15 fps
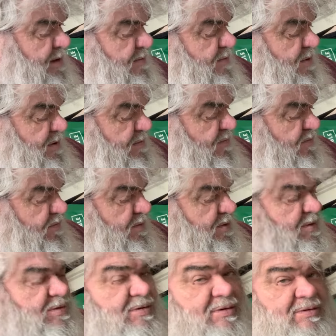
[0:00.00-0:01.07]
have enough
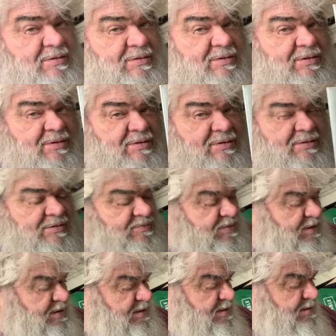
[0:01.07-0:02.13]
of
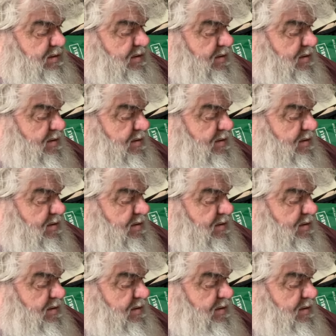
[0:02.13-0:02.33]
these.